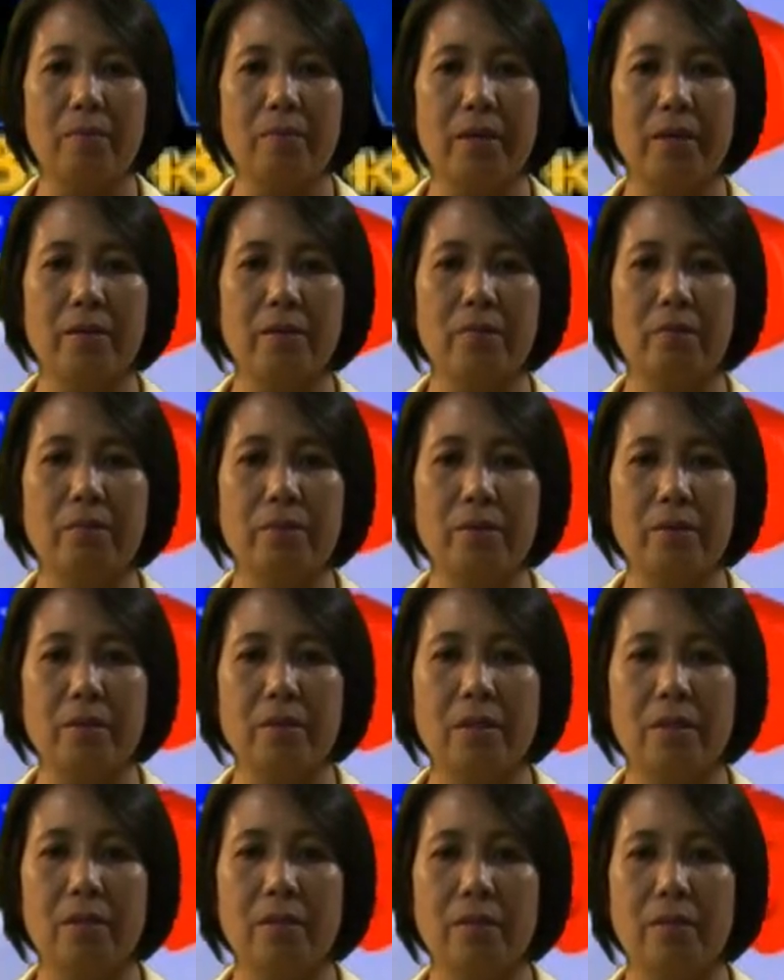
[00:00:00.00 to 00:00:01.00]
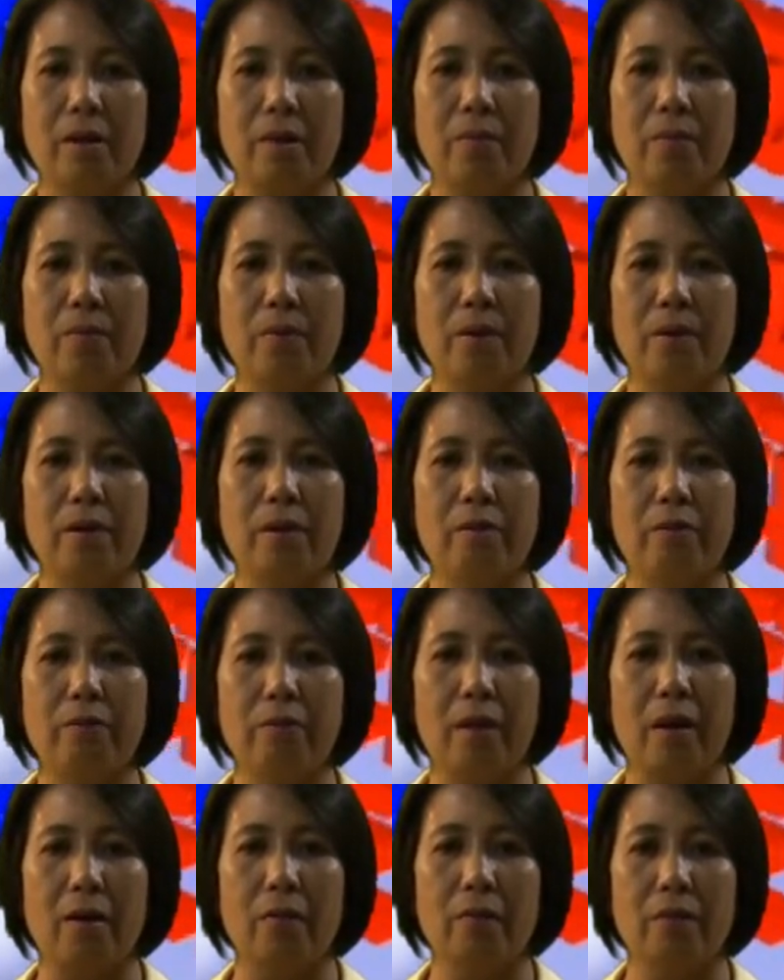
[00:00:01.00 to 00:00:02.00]
by computing the number of
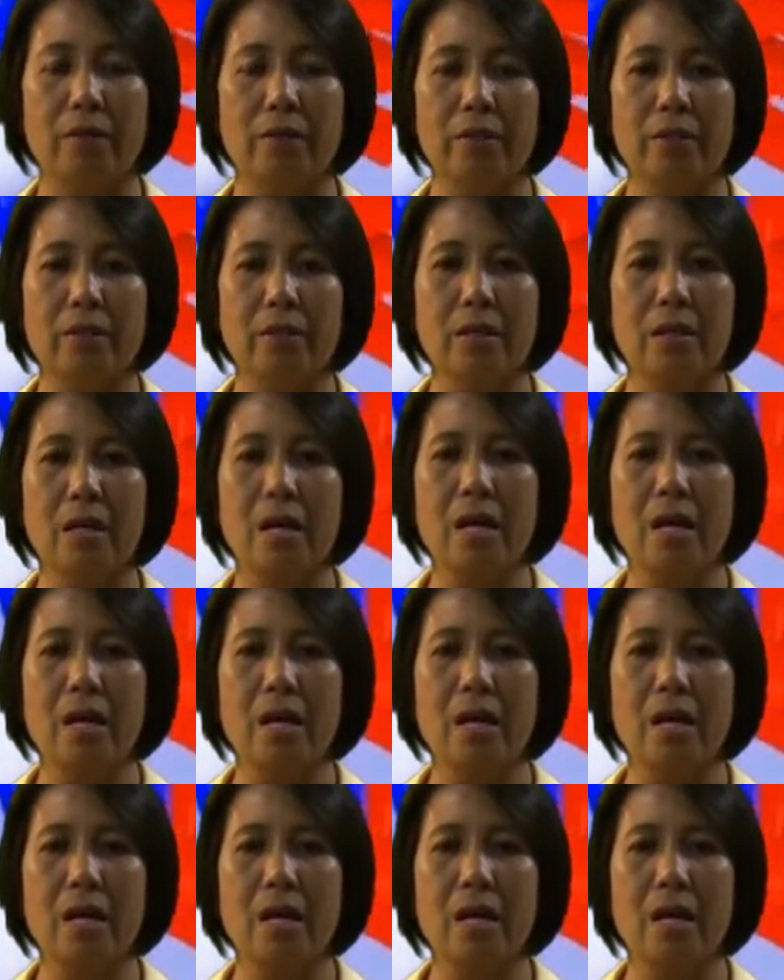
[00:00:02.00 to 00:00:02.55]
flowers